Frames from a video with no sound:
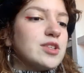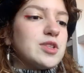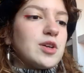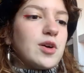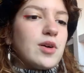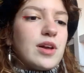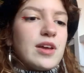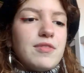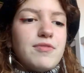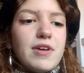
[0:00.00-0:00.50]
So
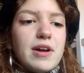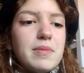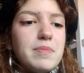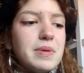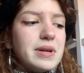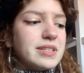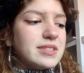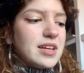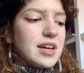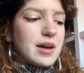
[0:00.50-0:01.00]
if I
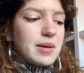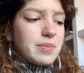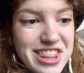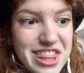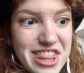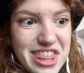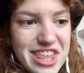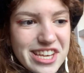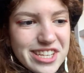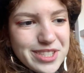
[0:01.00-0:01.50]
picked up
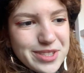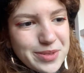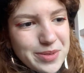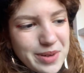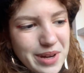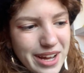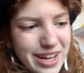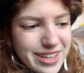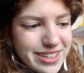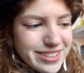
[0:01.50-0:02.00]
this
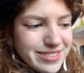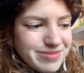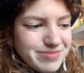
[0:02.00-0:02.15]
one,